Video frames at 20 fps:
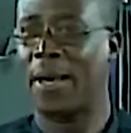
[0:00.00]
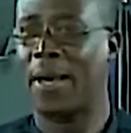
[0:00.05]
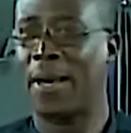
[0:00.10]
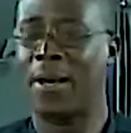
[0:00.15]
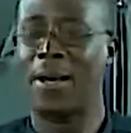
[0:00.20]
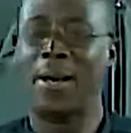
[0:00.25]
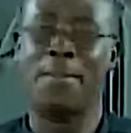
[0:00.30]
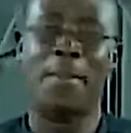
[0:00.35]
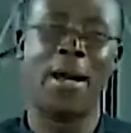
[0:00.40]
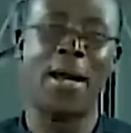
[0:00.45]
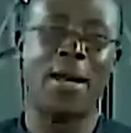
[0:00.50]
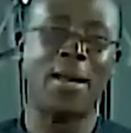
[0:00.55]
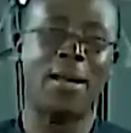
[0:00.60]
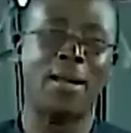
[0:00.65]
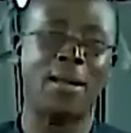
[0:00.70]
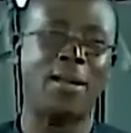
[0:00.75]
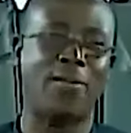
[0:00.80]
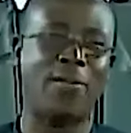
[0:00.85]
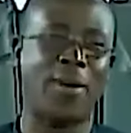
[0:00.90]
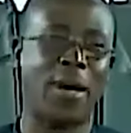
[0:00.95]
And the
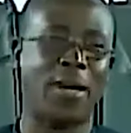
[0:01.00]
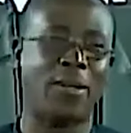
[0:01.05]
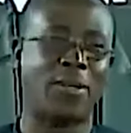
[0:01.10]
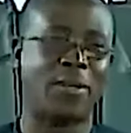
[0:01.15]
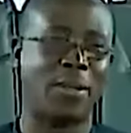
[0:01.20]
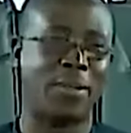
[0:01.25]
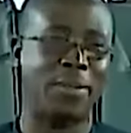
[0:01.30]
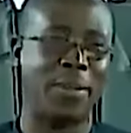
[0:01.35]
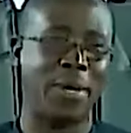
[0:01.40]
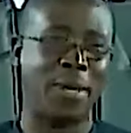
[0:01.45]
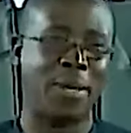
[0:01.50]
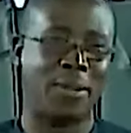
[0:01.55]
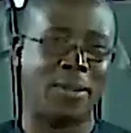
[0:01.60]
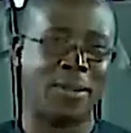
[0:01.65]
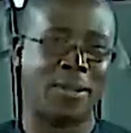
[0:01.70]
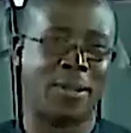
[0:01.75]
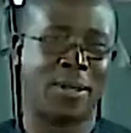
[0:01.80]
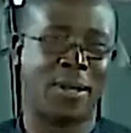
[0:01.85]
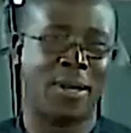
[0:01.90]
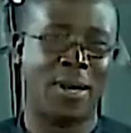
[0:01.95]
man devised a
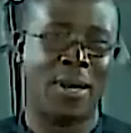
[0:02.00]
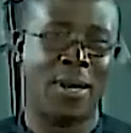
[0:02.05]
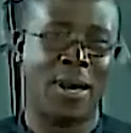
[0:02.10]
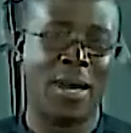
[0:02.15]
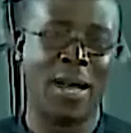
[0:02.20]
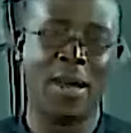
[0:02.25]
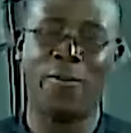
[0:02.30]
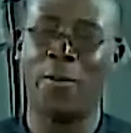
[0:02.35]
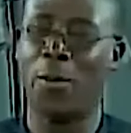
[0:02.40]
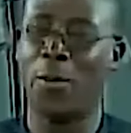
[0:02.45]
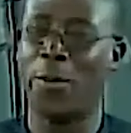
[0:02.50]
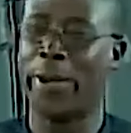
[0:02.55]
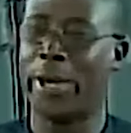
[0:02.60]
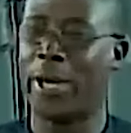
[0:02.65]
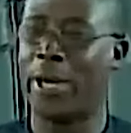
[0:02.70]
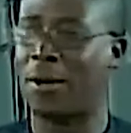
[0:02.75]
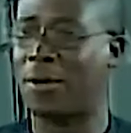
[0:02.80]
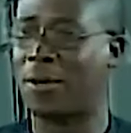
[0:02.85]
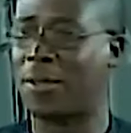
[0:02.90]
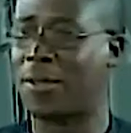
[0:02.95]
means. Every
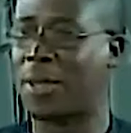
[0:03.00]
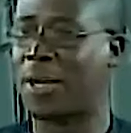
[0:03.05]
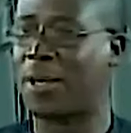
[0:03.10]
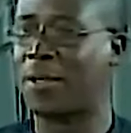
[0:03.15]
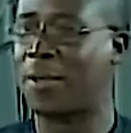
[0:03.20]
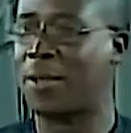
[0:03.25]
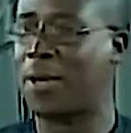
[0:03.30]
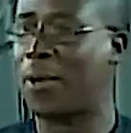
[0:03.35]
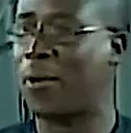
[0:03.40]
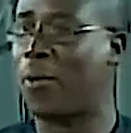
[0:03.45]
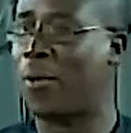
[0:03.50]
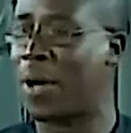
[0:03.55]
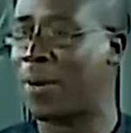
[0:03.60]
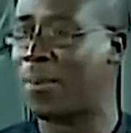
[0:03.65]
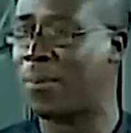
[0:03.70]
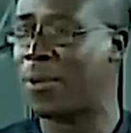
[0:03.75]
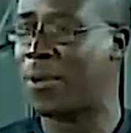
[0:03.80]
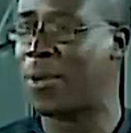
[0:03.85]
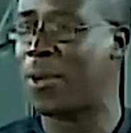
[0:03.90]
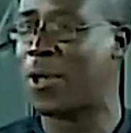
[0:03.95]
weekend on Saturday, he would
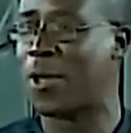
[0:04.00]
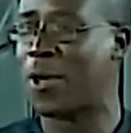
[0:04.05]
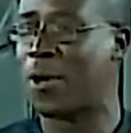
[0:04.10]
come to the